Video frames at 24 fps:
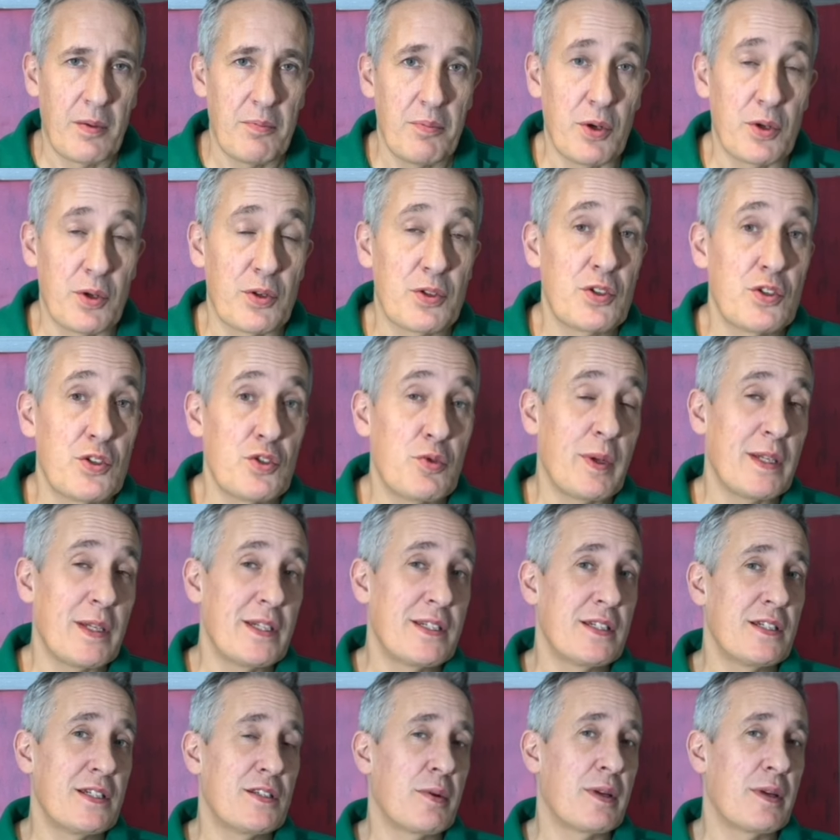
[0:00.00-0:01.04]
but
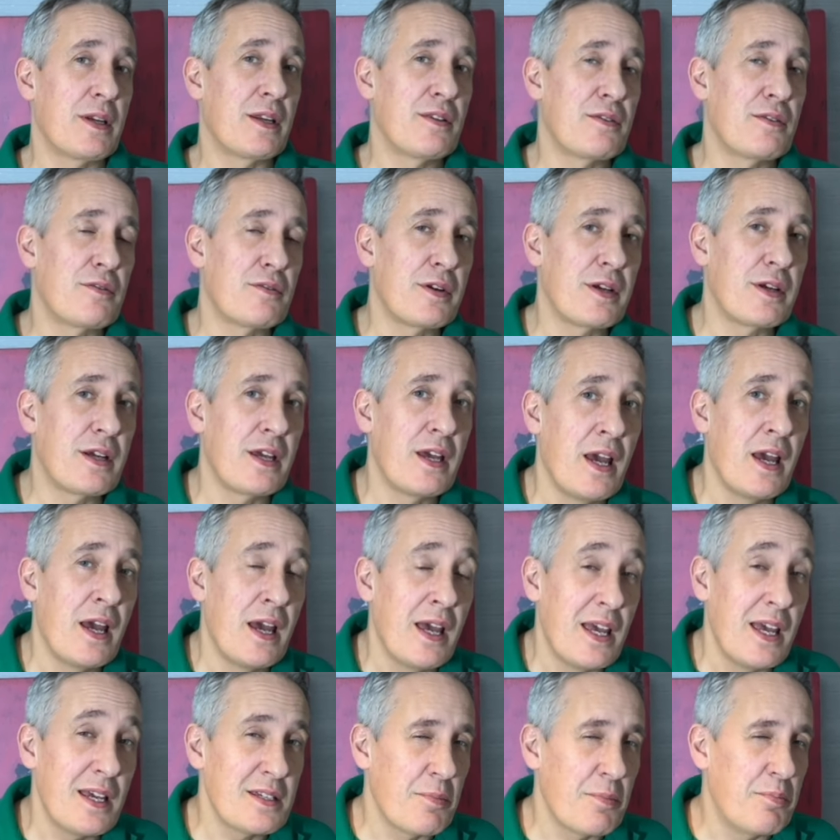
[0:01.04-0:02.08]
2023
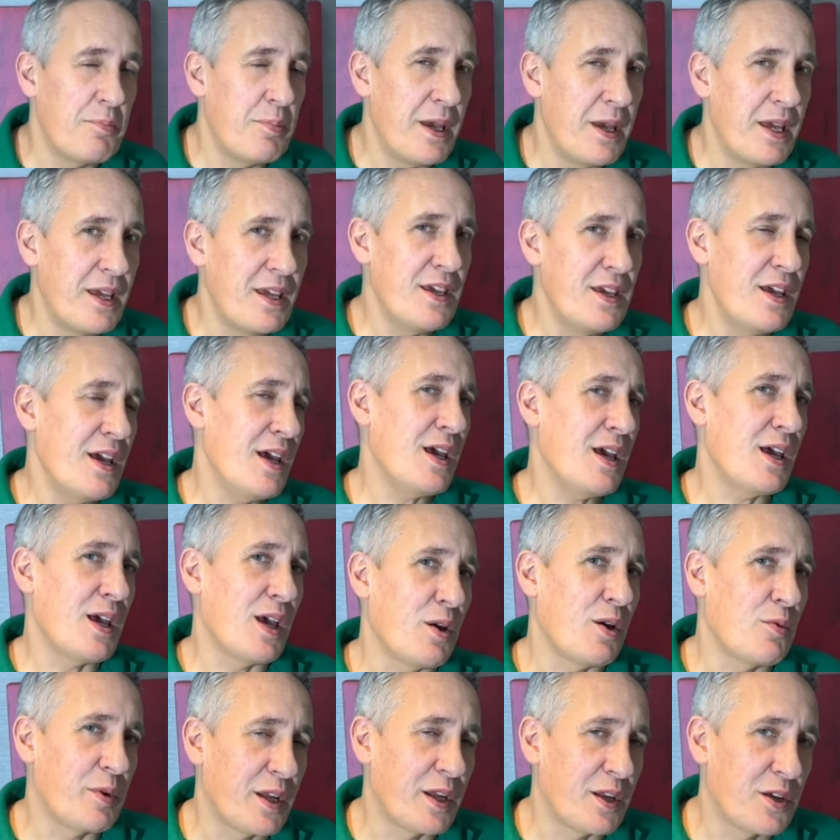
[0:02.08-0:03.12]
is a big year
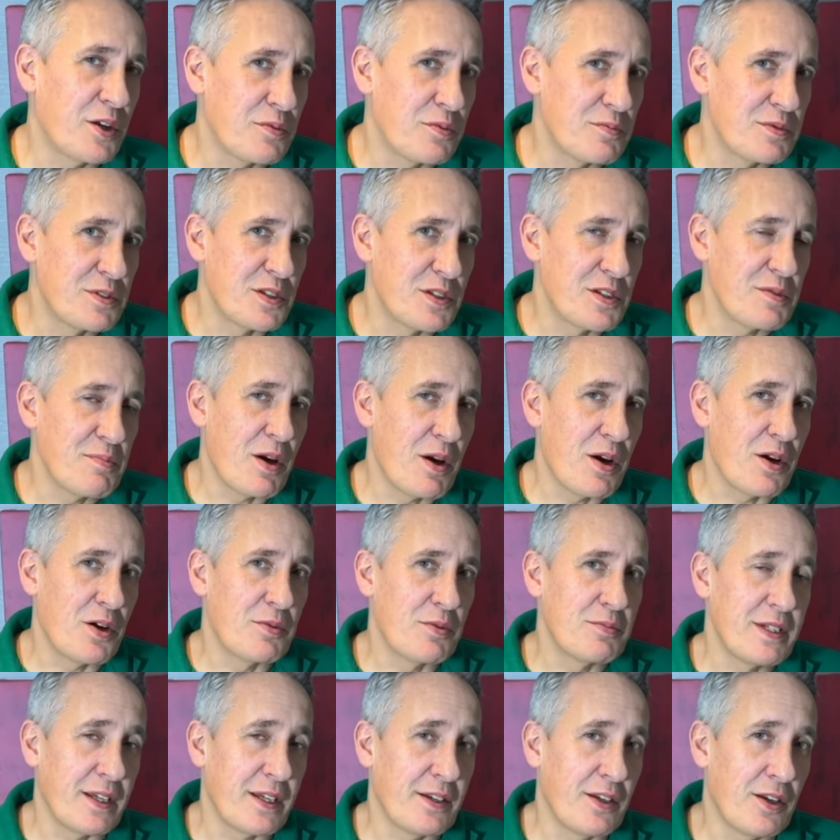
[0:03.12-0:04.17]
when it comes to smart home
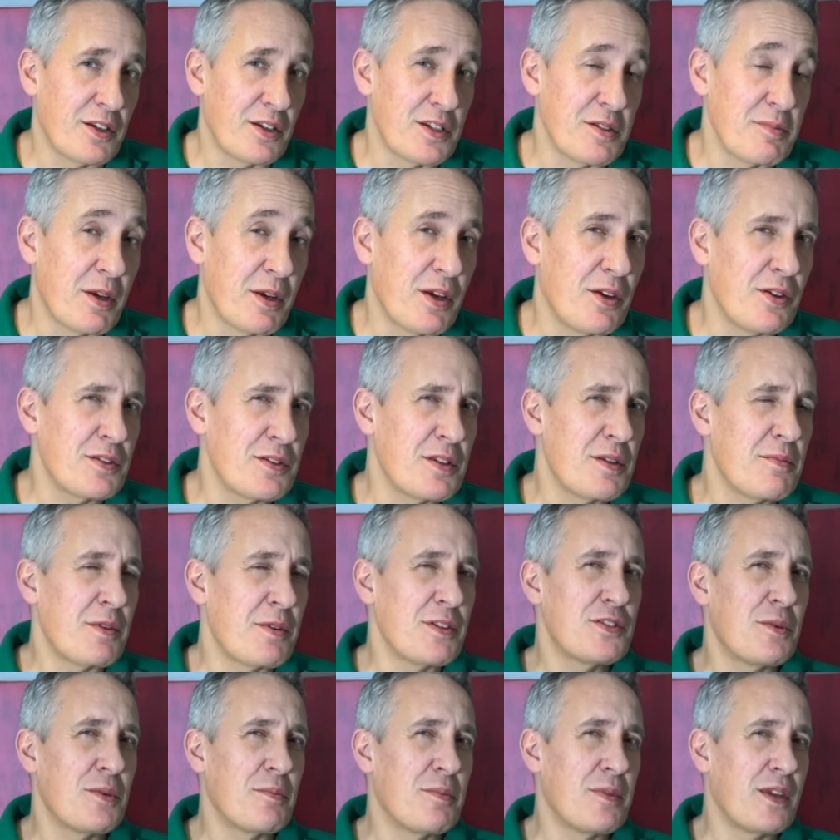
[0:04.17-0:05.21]
technology because there was
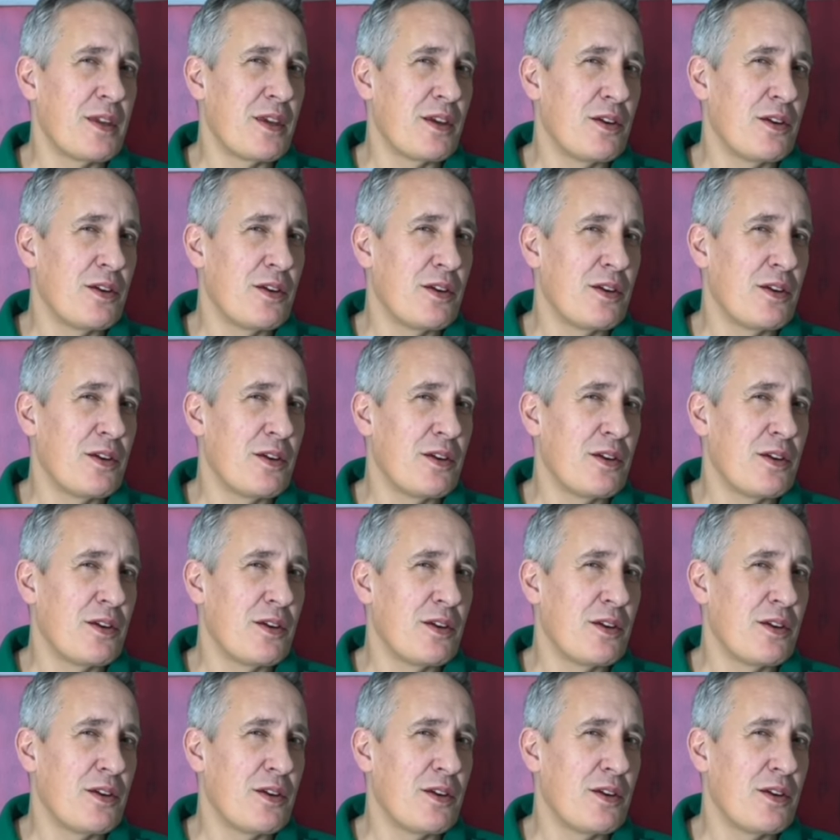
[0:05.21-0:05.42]
something